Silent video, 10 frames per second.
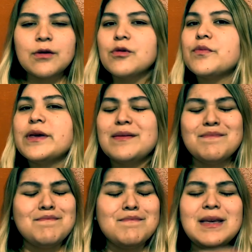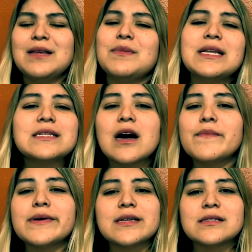there will be many
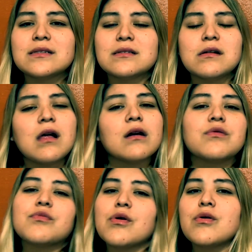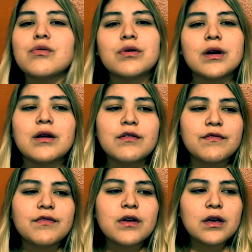topics along the road
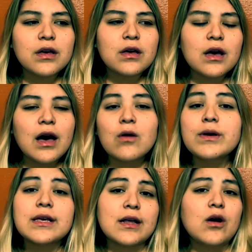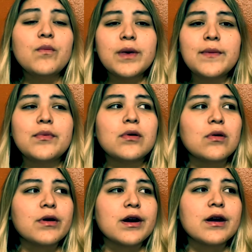of how we can help people
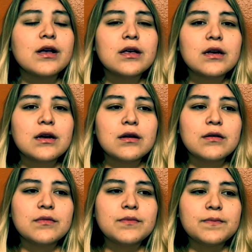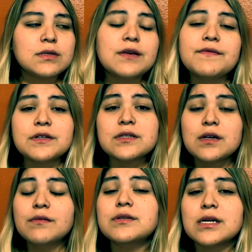or different
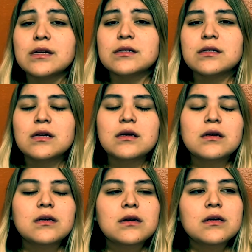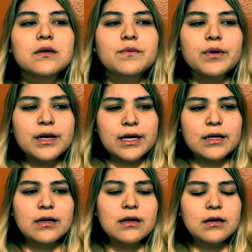subjects. But